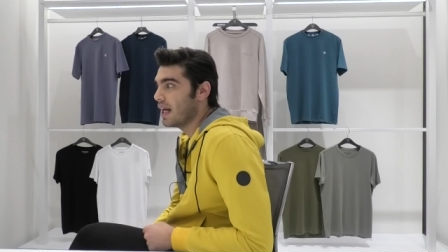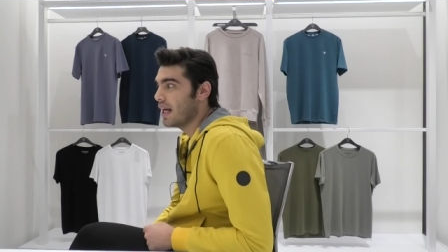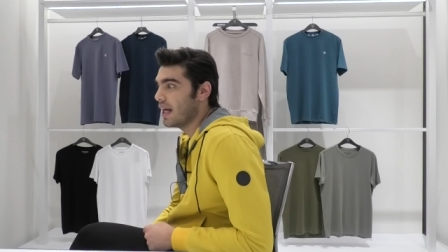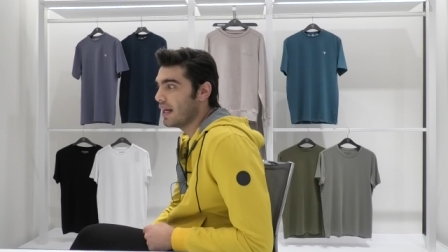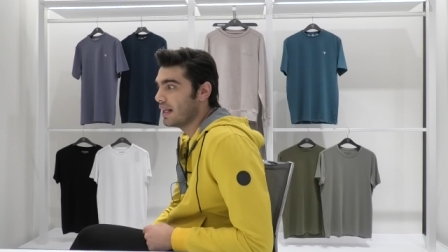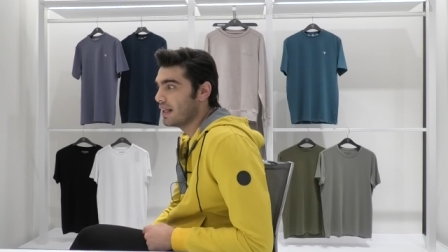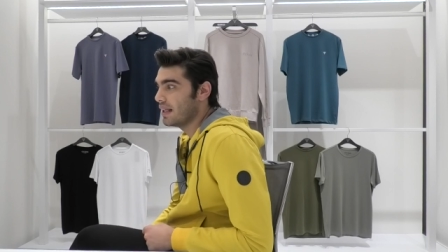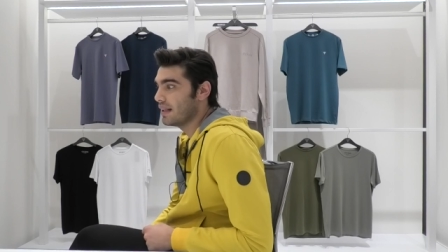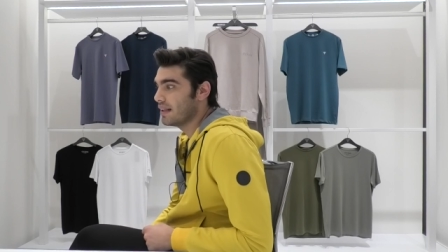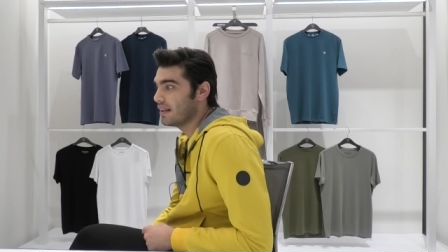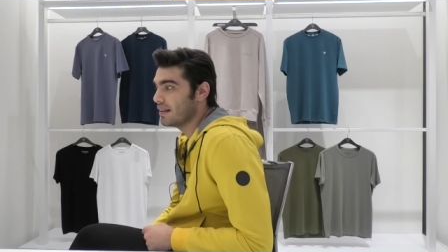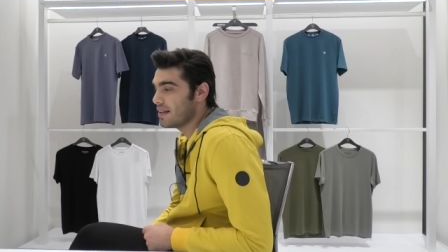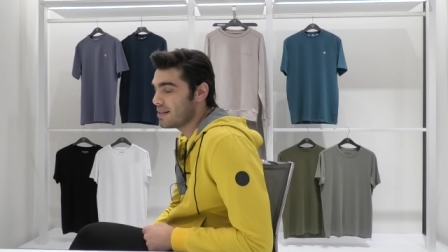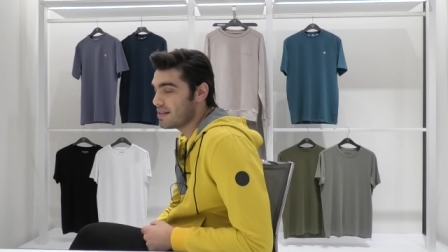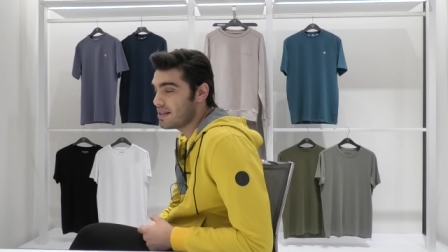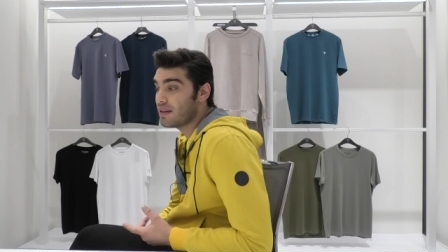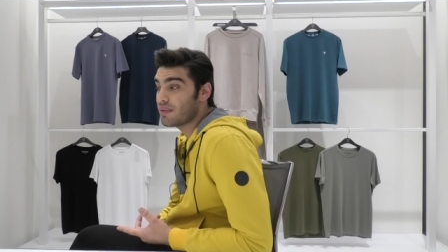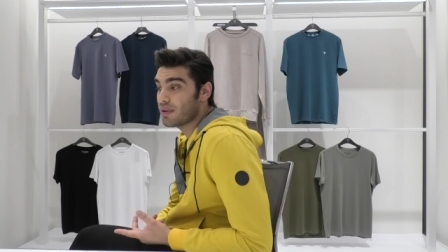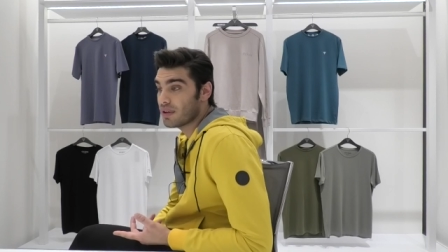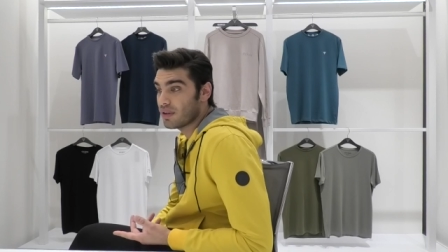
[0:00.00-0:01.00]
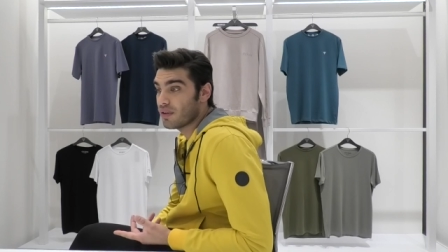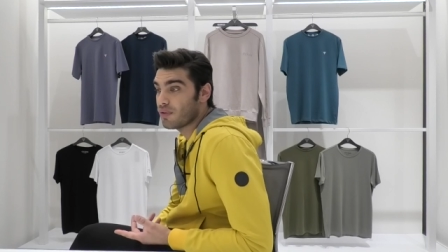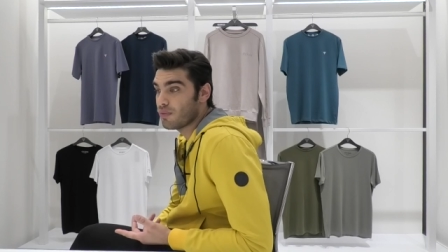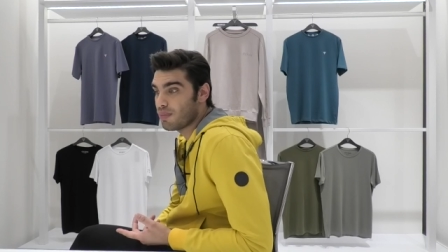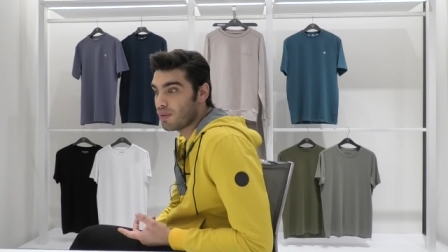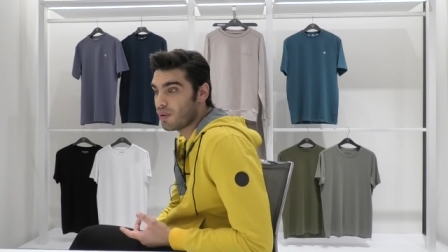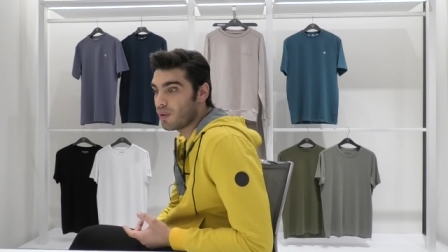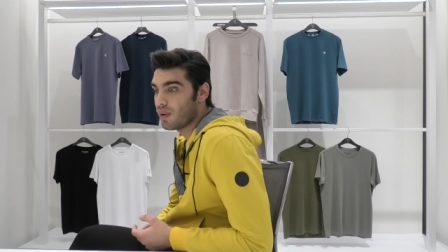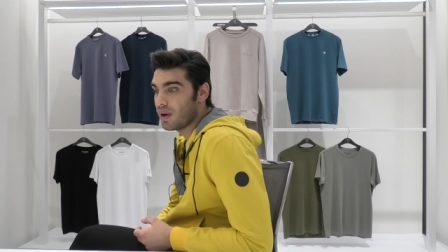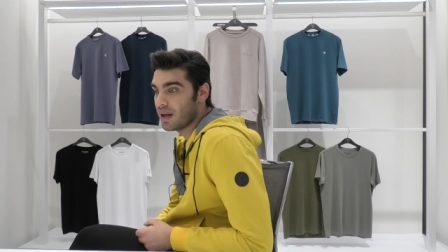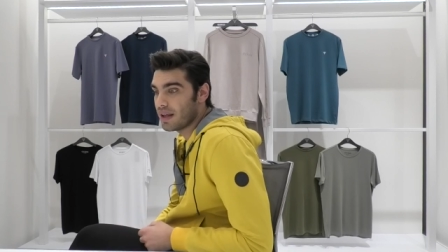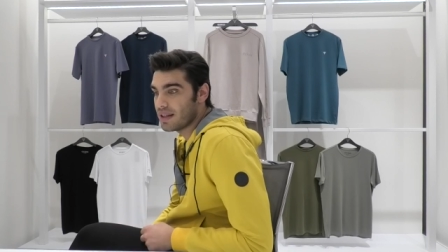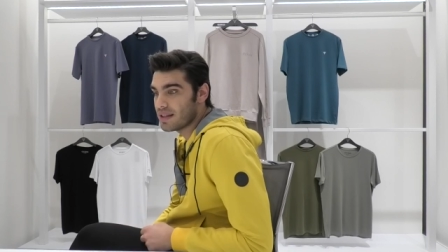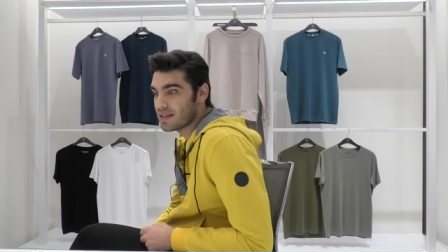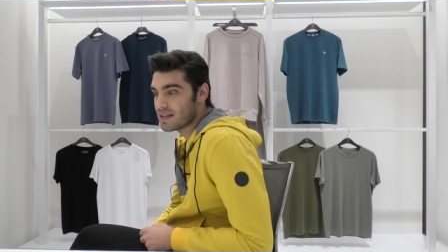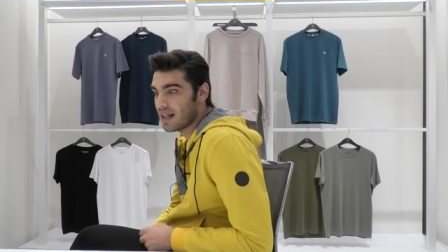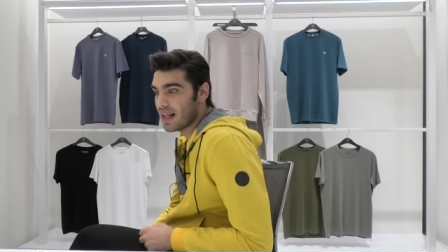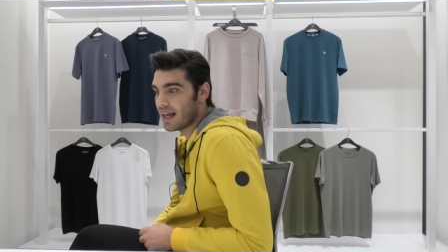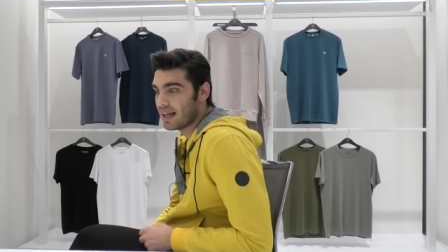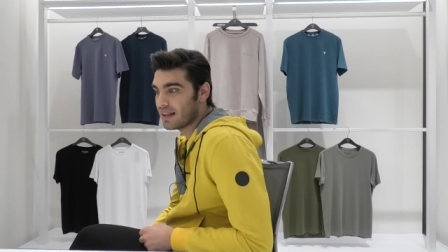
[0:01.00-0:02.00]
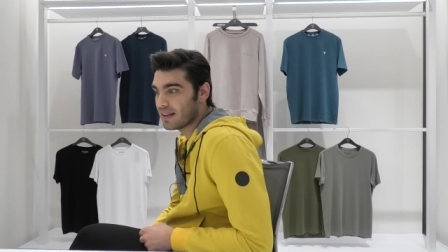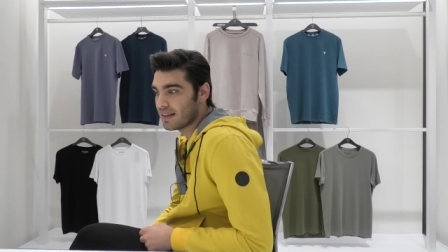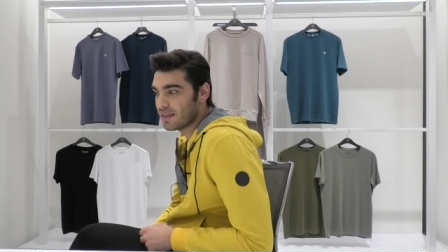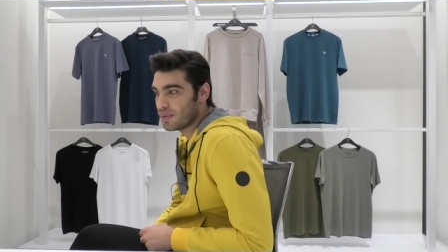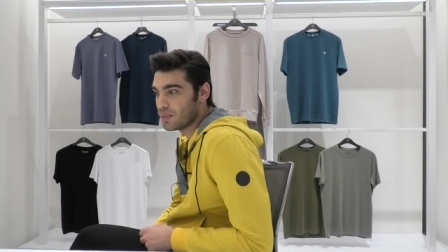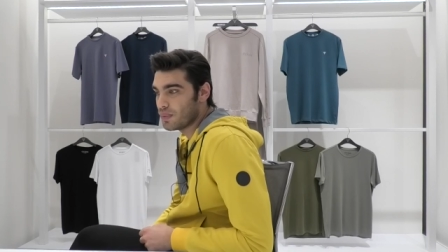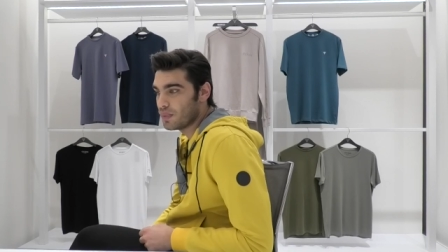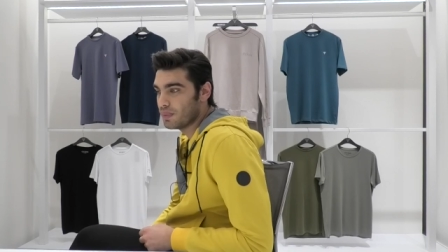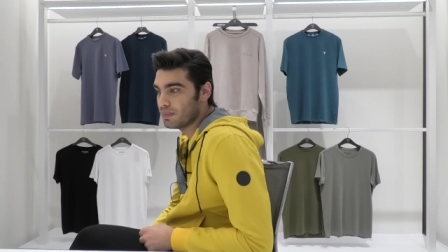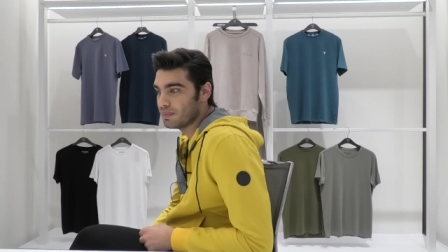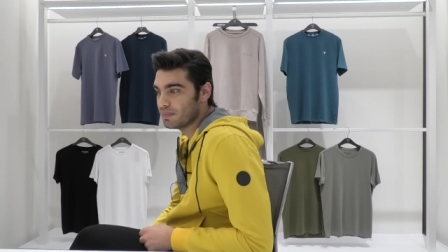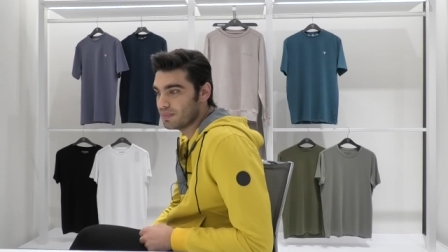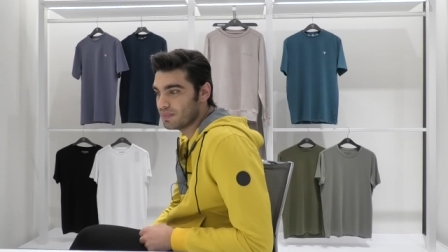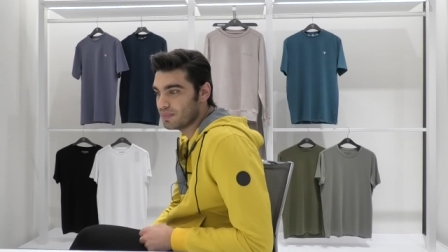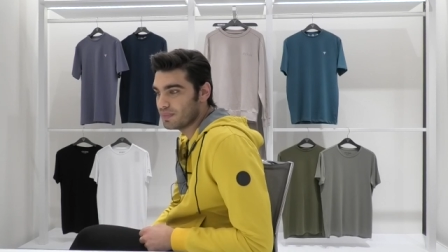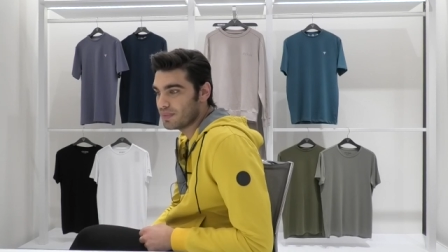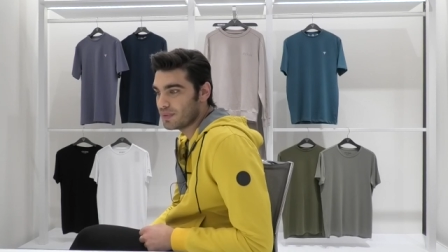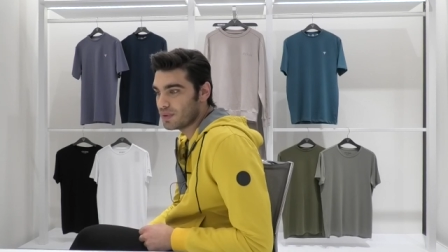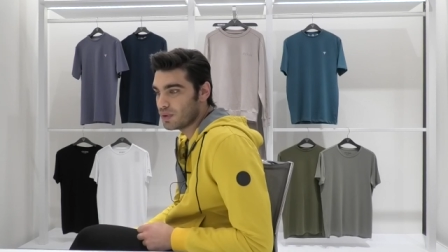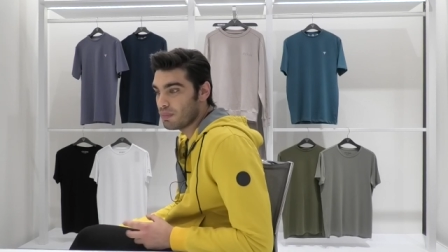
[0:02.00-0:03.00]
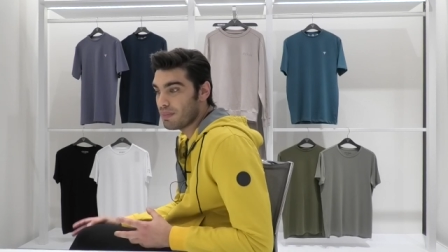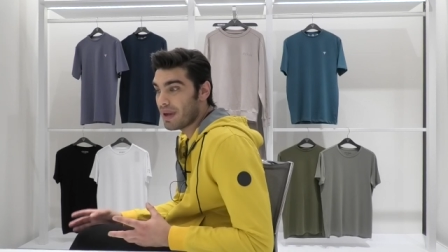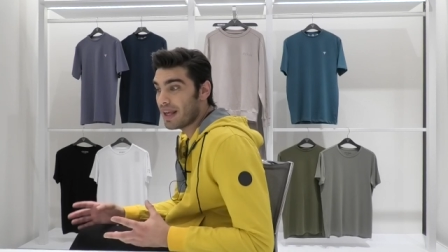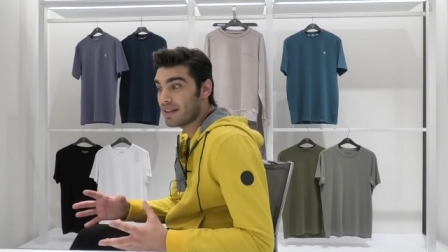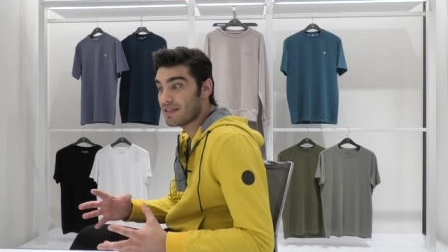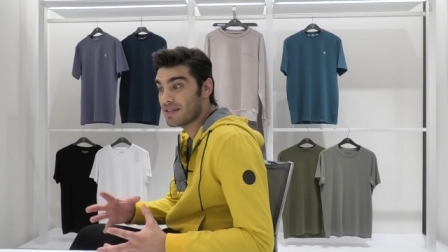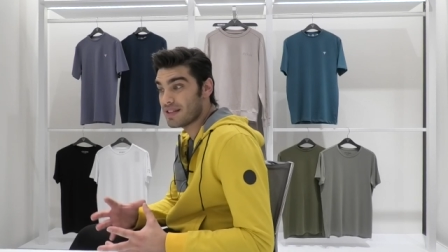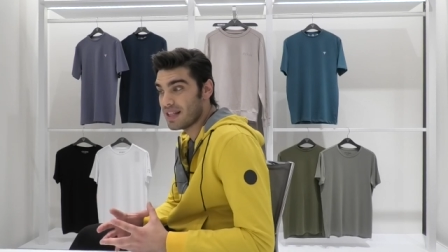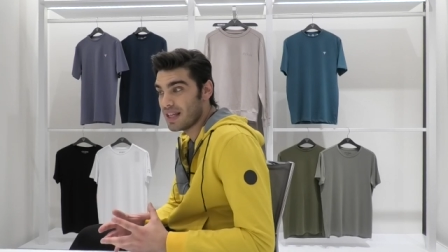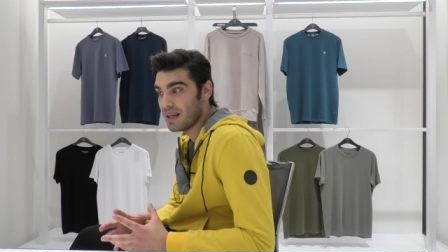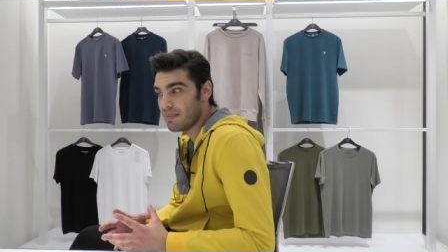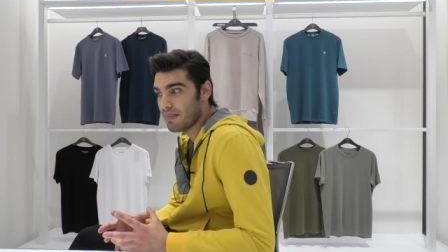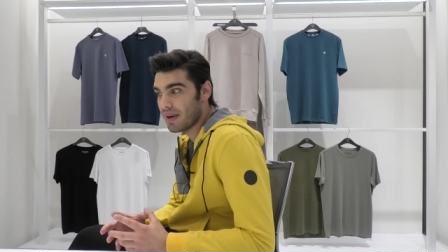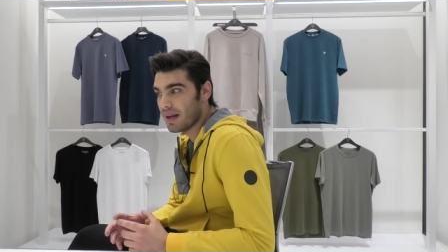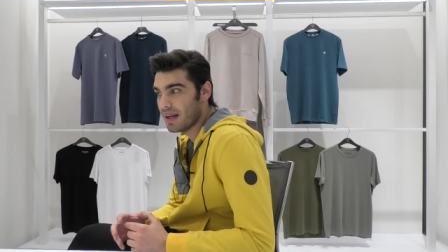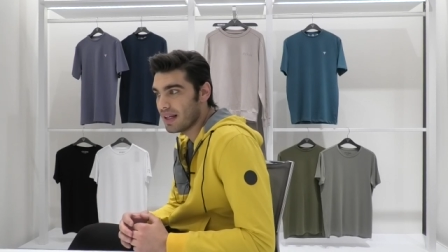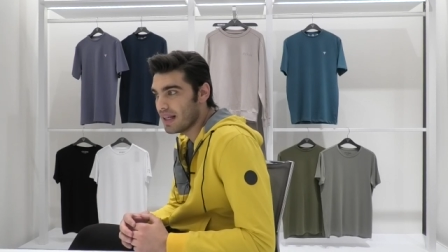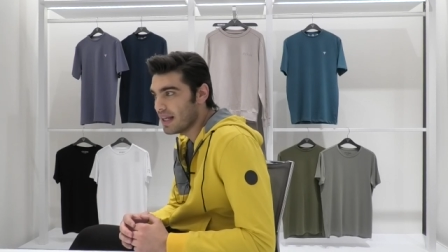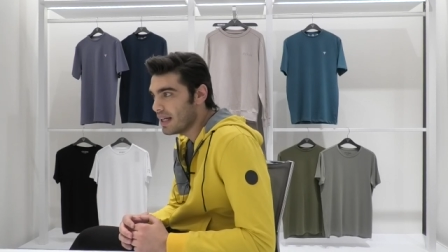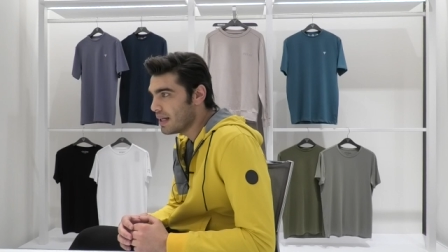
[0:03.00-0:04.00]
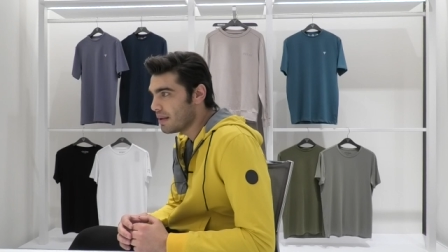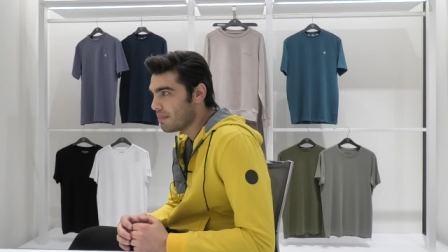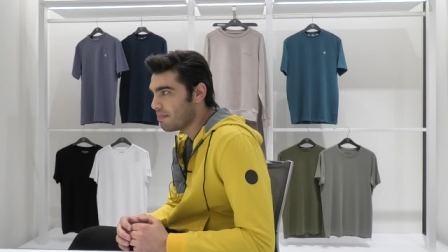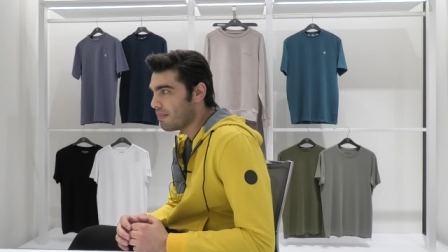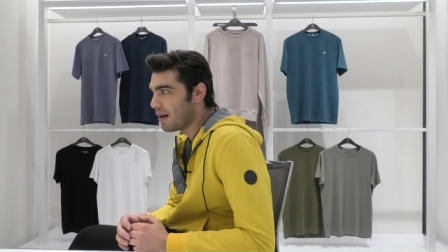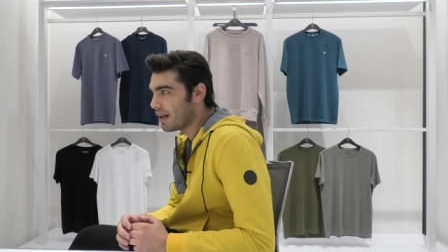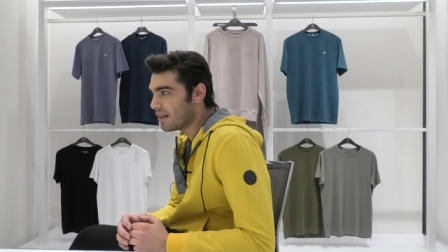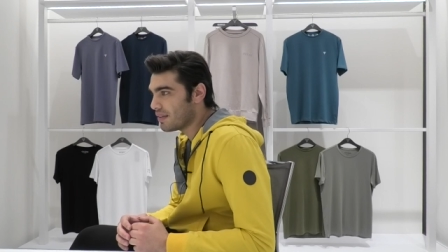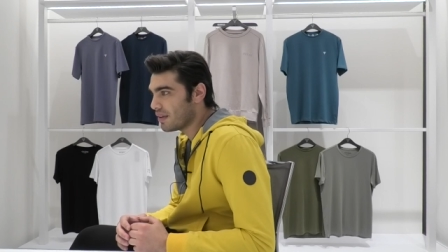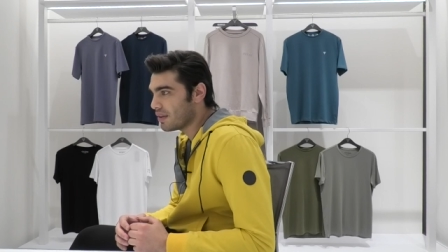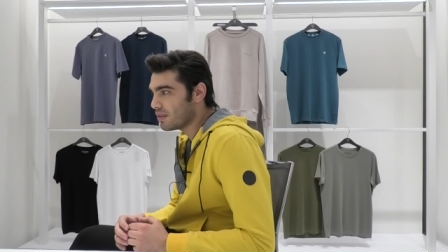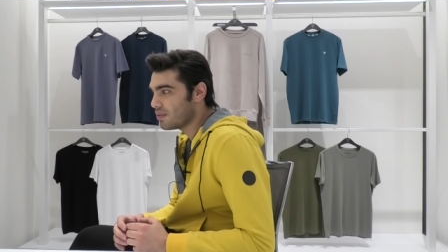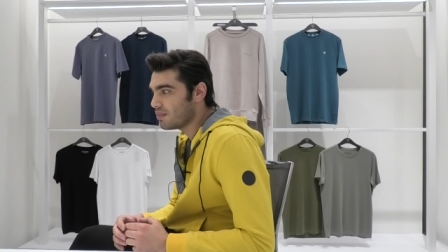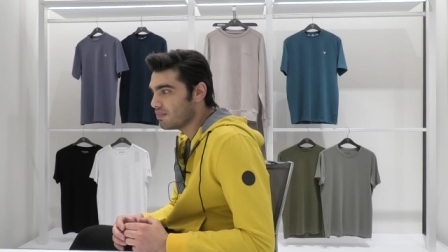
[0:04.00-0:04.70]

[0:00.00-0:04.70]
And the secret of Paul is like to to make team, but